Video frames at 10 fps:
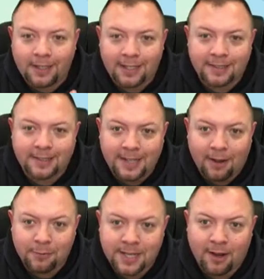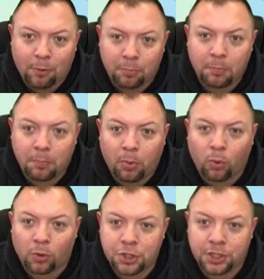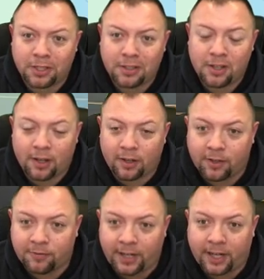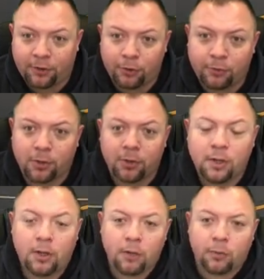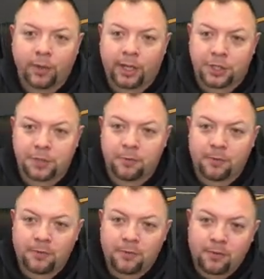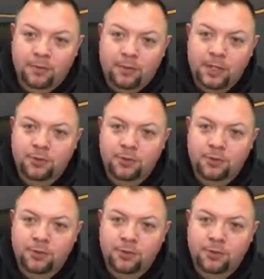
in the downtown portion of Vancouver, which this